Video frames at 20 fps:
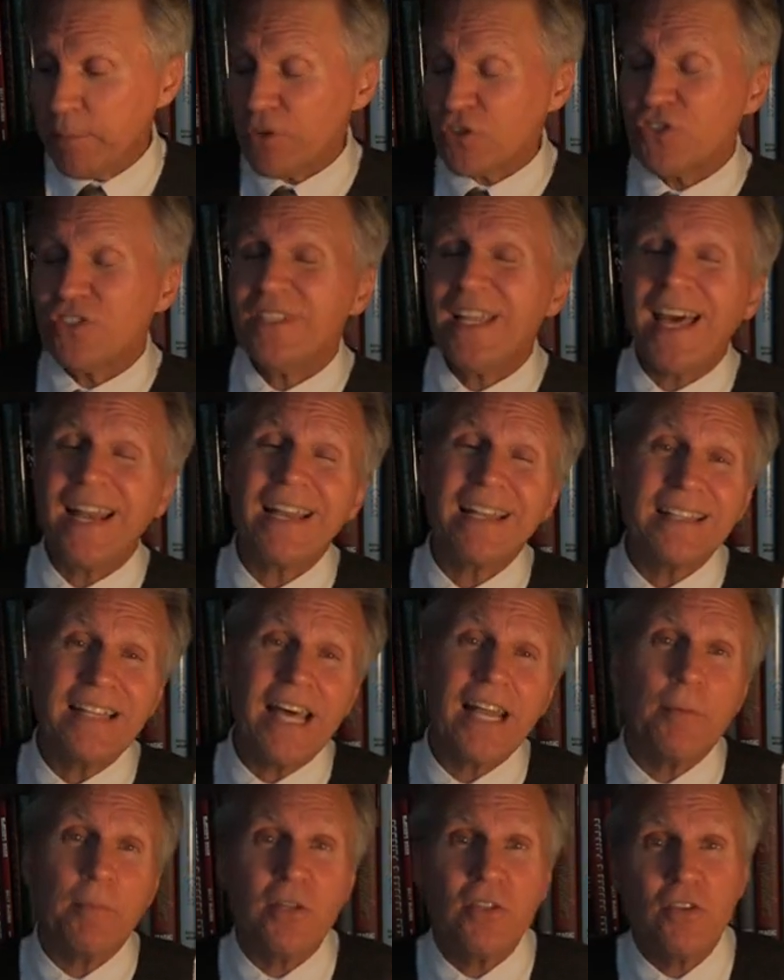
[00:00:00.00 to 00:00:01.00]
There's not a
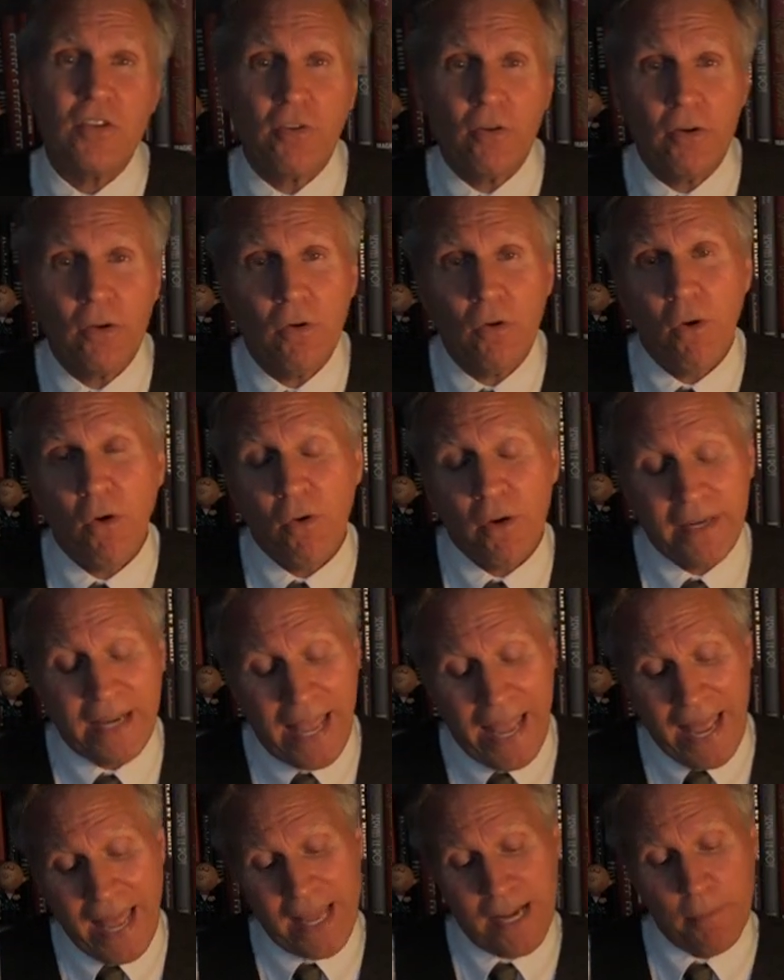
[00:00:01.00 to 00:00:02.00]
lot of material on
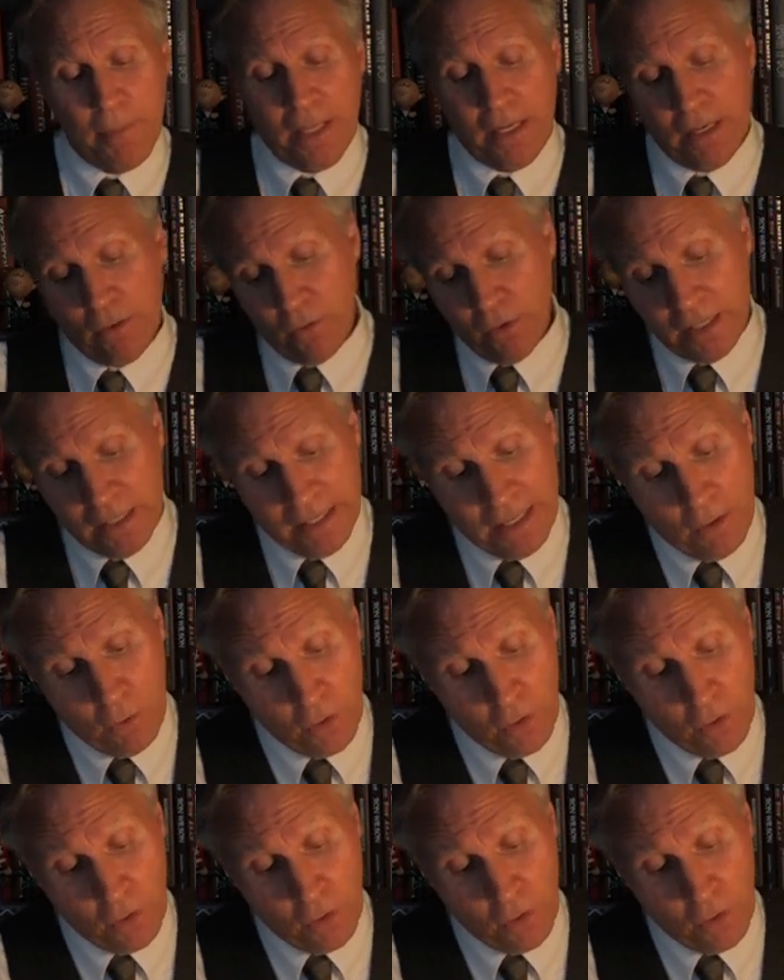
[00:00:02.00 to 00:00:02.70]
Annemann,